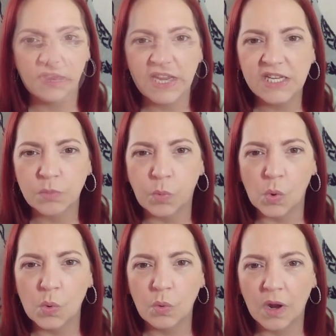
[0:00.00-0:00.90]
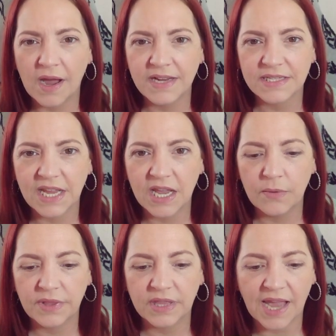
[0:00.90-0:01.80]
These wall lights here
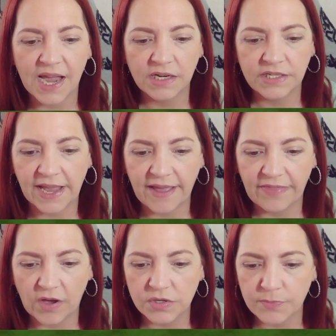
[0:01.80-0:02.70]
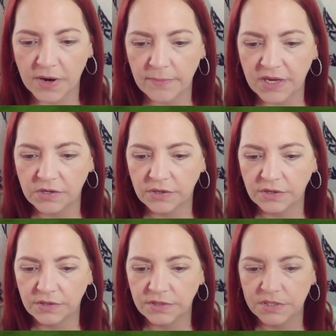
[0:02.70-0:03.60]
with the yeah, those might be
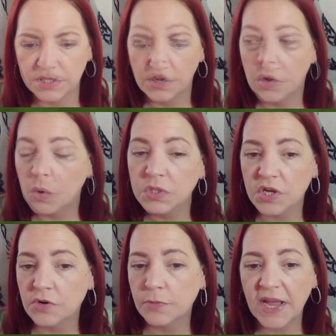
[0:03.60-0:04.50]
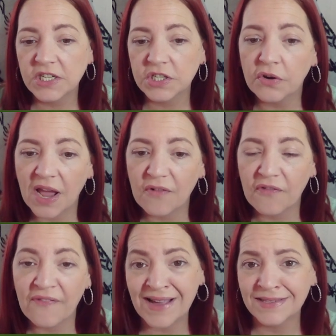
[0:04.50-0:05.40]
good. Also, depending on how
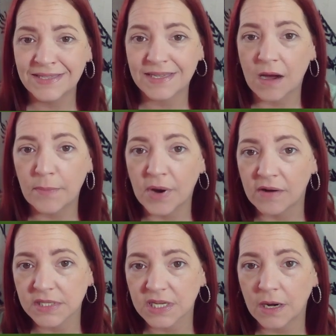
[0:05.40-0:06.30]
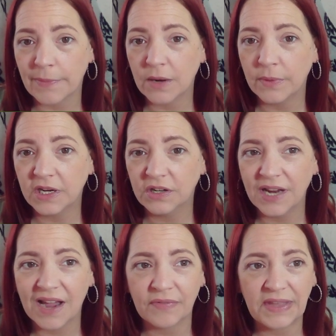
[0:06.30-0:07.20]
fancy our bar is going to be, we could
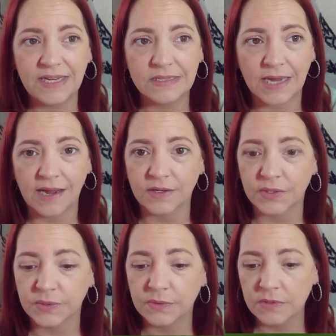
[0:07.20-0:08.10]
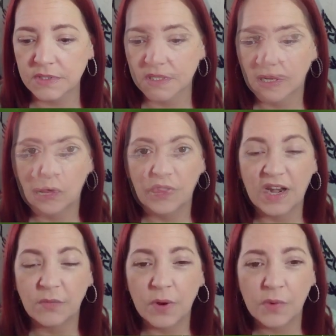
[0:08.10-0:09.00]
have these candles. Then
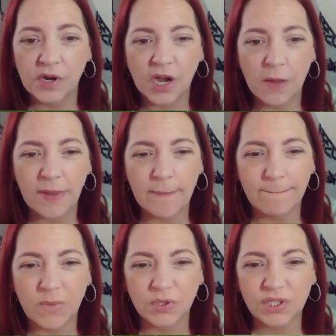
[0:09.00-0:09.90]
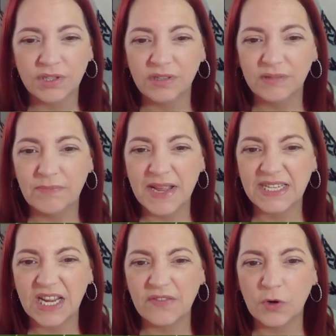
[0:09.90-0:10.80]
if we want to go a bit modern
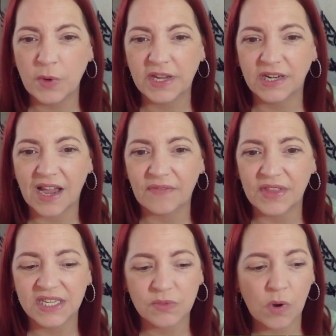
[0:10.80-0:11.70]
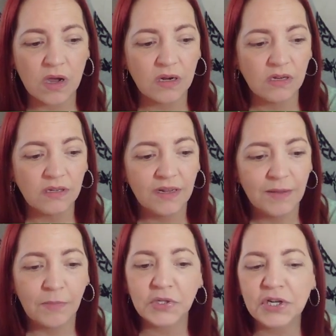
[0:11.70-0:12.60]
medieval, we could have this one.
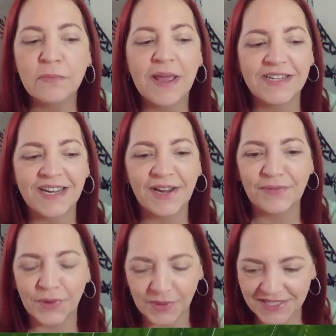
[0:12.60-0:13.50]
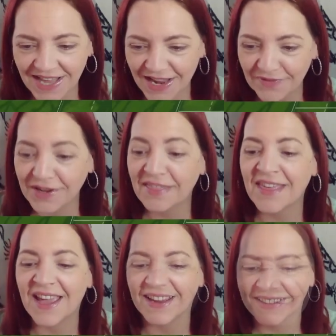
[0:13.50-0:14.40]
Modern medieval, is that even a
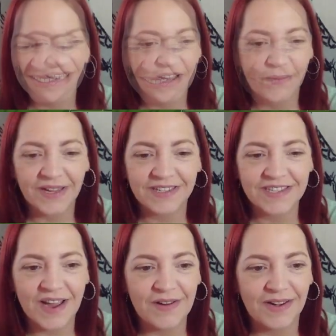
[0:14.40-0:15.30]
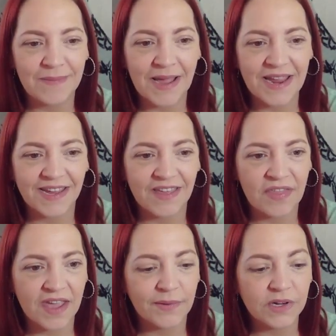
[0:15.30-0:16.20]
thing? We could totally make it a
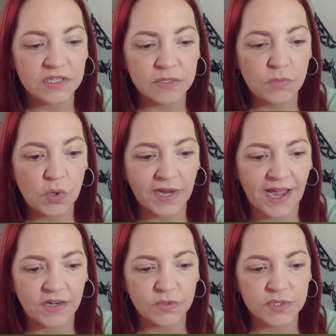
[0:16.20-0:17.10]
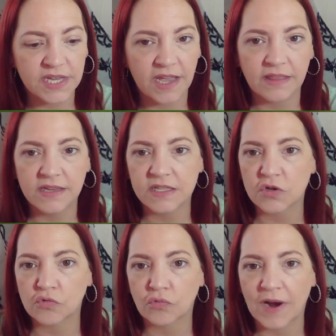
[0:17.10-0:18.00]
thing. We've got some more candles here. This is
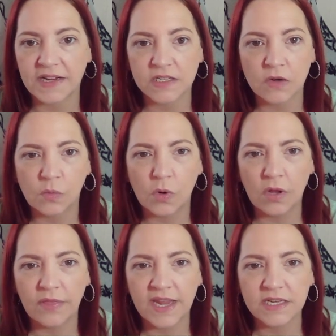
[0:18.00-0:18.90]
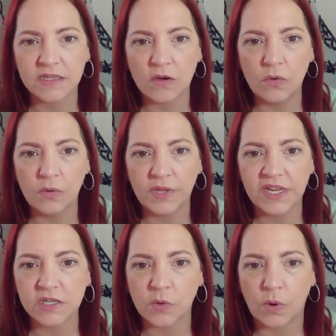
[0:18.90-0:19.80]
great. Oh, what are these? Oh,
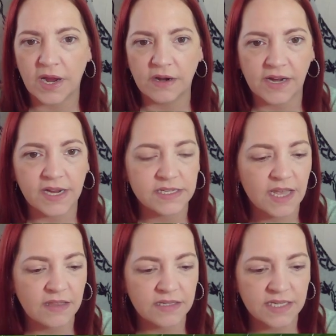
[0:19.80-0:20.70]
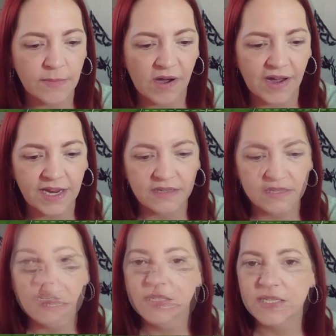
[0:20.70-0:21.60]
these are quite nice. They're the same
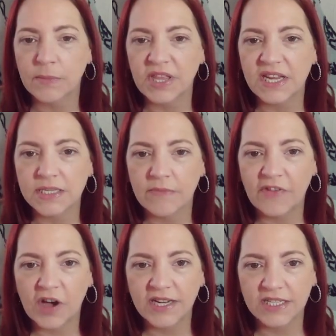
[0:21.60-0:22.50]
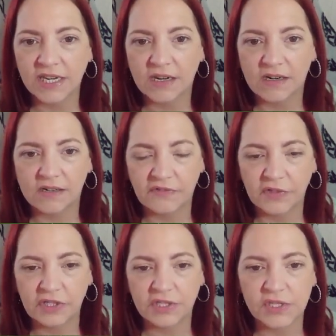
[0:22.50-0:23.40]
height. Some of these I'm finding are
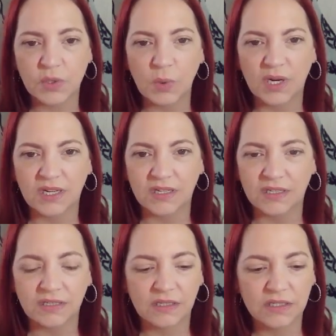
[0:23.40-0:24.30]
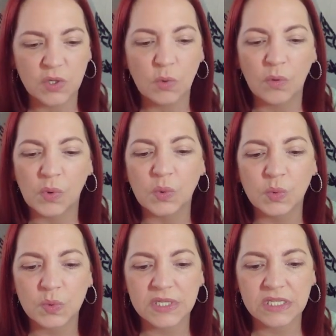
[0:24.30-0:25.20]
for taller
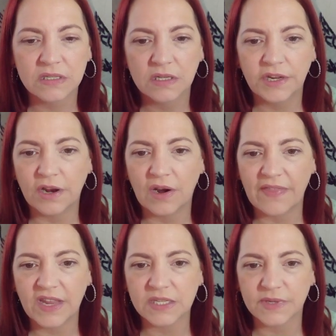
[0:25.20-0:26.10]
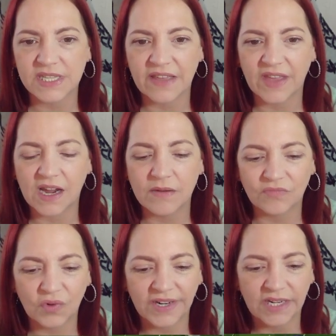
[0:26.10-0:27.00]
walls. You know, like these ones here, they come
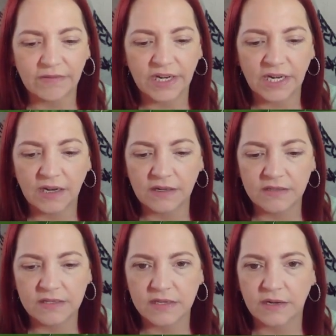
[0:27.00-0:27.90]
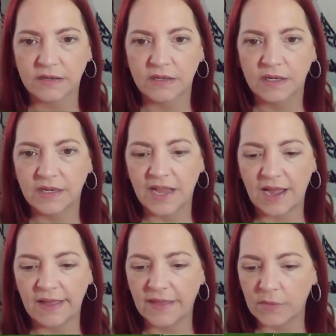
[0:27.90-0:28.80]
really, really low. So
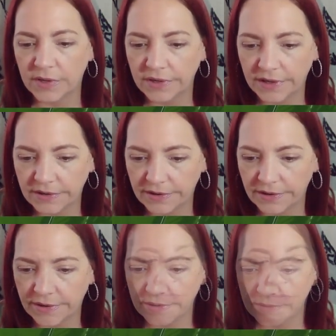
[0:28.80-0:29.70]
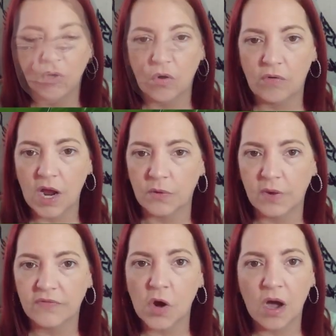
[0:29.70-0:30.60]
yeah, that one, no. All right,
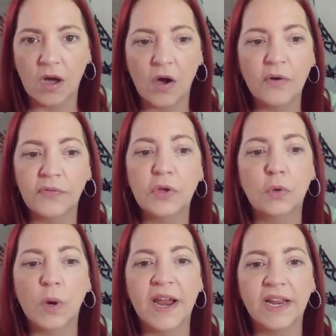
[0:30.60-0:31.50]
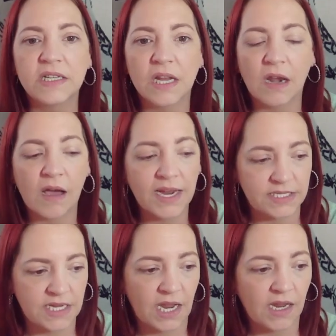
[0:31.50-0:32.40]
we've got our off-the-grid
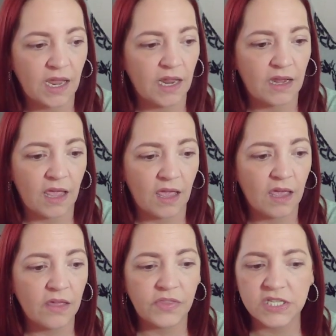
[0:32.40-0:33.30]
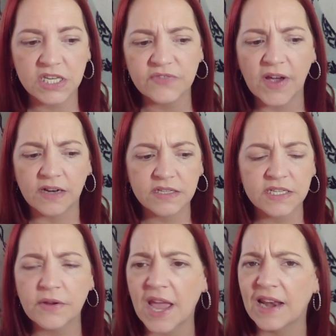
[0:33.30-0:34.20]
lighting in here. This is fun. So
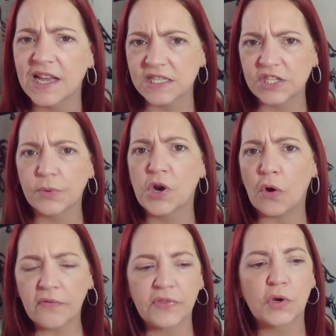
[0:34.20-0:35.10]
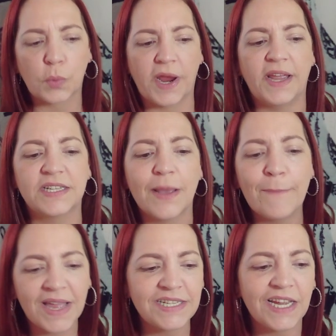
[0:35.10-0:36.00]
yeah, let's do an off-the-grid
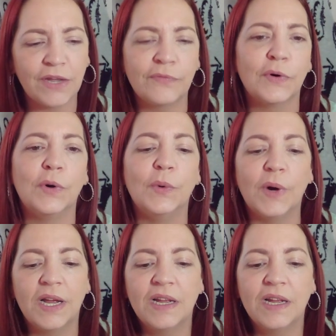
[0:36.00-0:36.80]
medieval